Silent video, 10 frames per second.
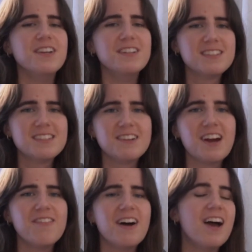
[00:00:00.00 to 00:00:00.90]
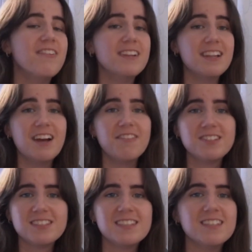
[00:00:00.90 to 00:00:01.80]
Instagram. I would love
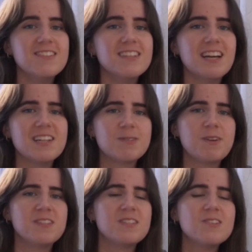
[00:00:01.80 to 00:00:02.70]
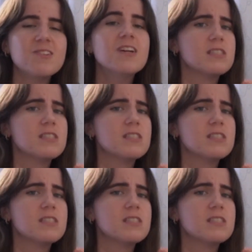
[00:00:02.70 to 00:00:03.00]
to see you in that space too.